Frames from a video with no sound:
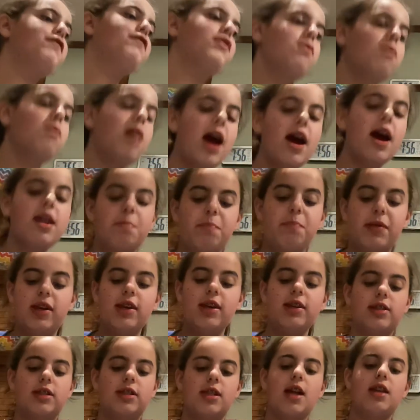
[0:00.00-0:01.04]
you had a
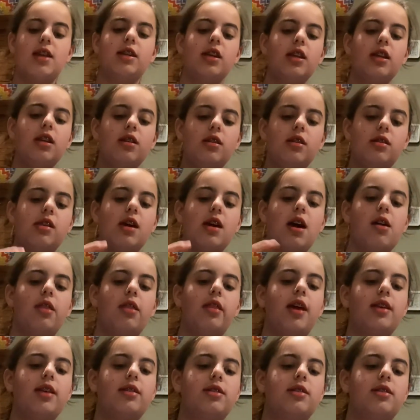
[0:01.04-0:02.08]
piece that needed that,
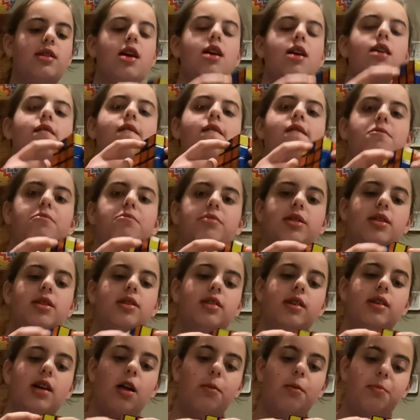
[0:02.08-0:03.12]
let's say it was
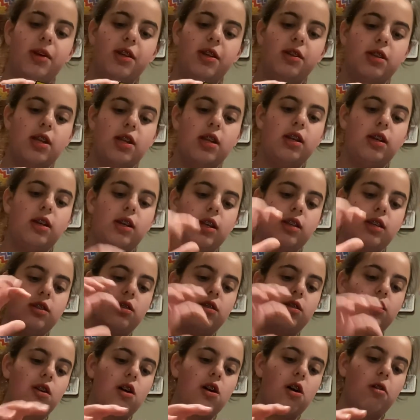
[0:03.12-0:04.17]
this yellow piece, and it needs
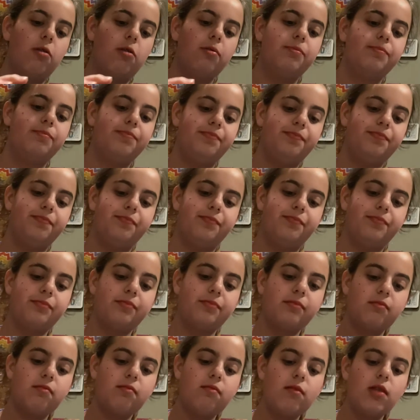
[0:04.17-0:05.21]
to go
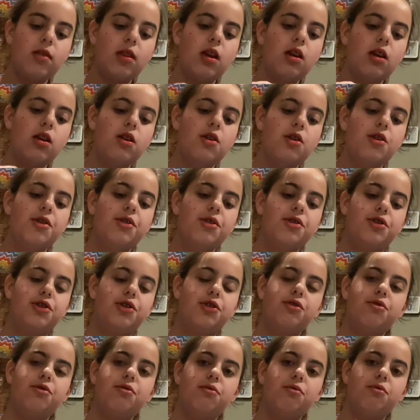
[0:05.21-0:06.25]

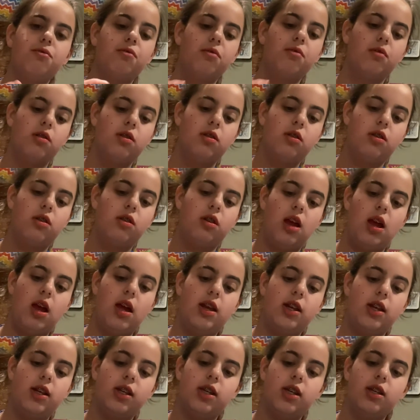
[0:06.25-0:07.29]
to
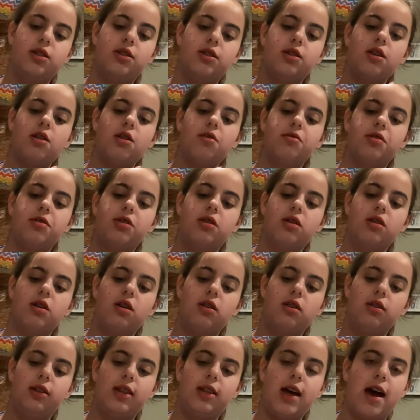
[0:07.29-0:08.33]
the
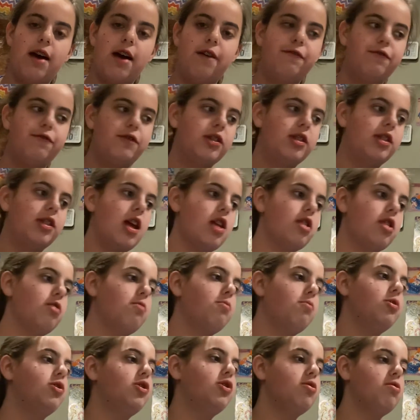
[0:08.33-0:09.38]
left, then you
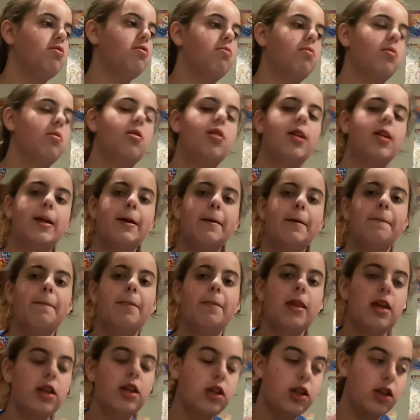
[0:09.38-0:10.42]
would do
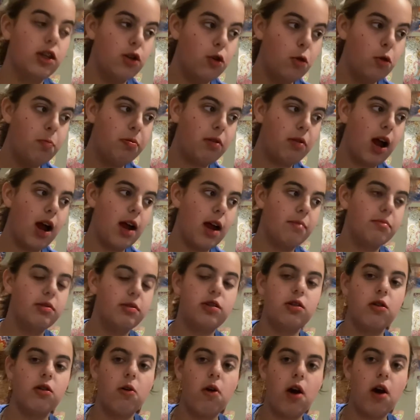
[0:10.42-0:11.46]
U prime,
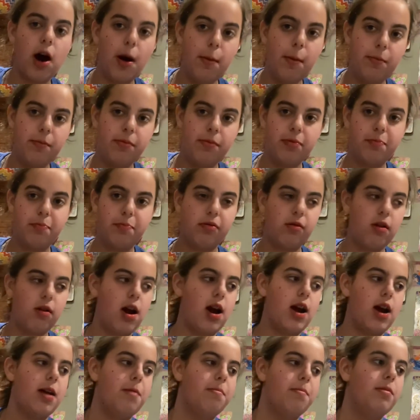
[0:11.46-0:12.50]
so up
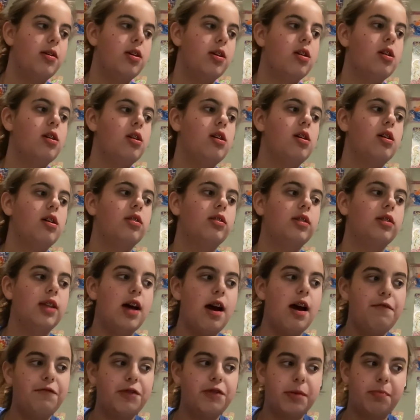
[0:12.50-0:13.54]
prime,
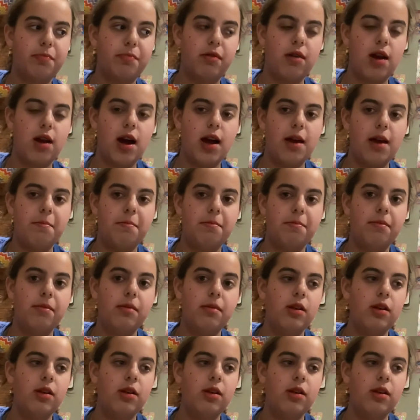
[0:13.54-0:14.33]
left prime,